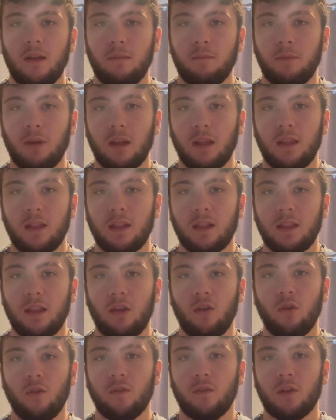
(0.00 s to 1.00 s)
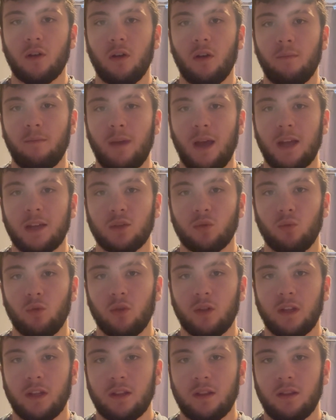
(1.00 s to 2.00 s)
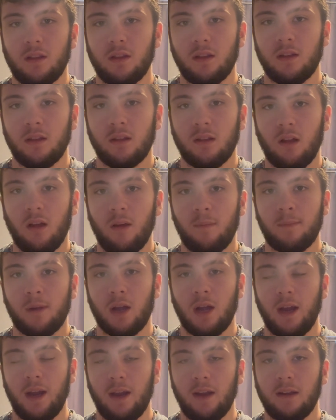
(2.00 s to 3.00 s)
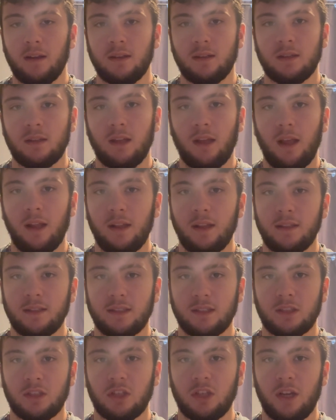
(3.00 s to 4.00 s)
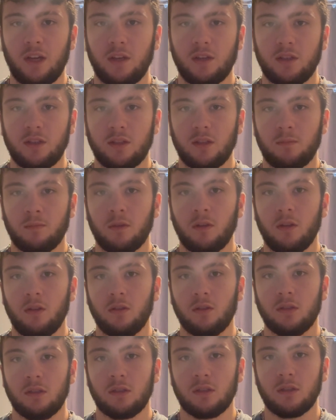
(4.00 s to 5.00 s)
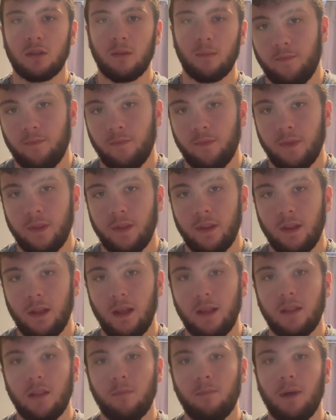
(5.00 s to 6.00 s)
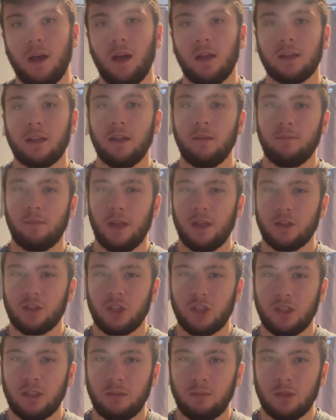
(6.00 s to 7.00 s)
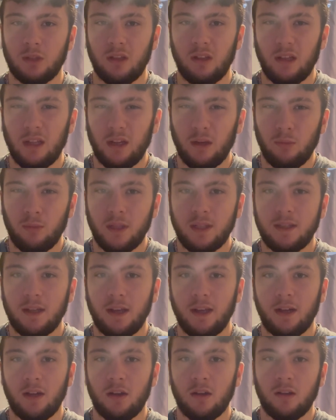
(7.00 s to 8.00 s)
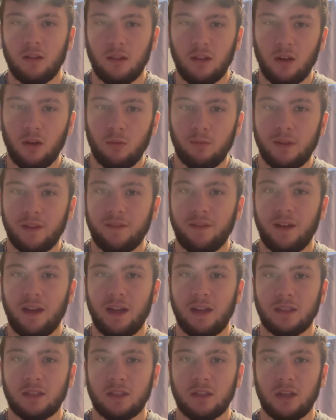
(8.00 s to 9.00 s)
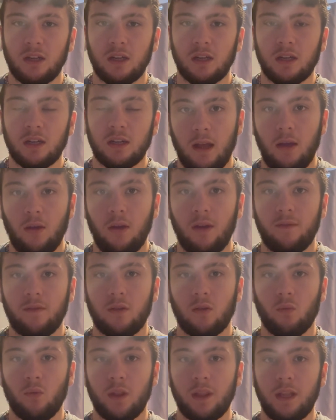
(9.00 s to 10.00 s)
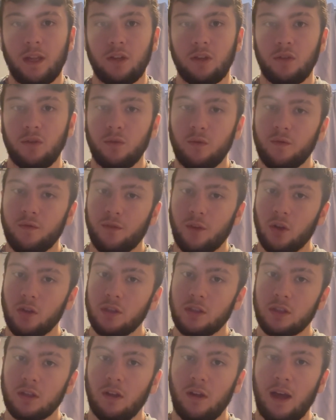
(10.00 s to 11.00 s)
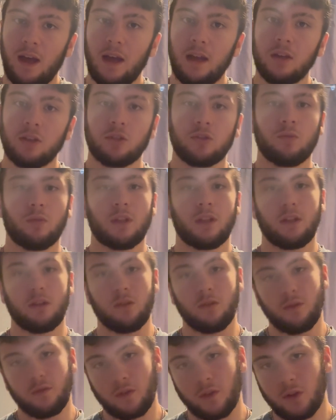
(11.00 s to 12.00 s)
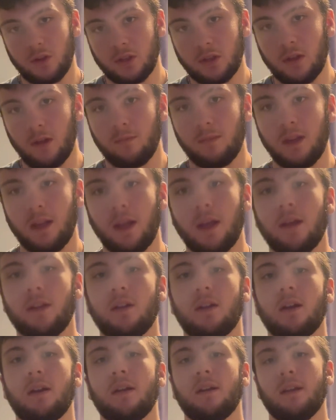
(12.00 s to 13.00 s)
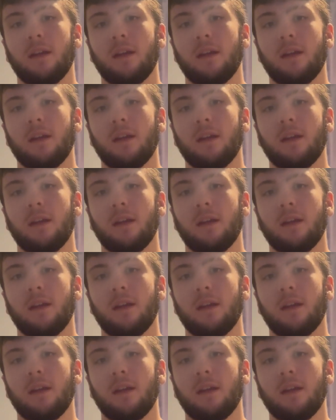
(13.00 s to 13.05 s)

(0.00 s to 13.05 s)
but I think that overall Max will get the upper hand in these exchanges up close. In the pocket, Max just seems a little bit tighter, a little bit faster. However, when they do first clash, when they do first come together,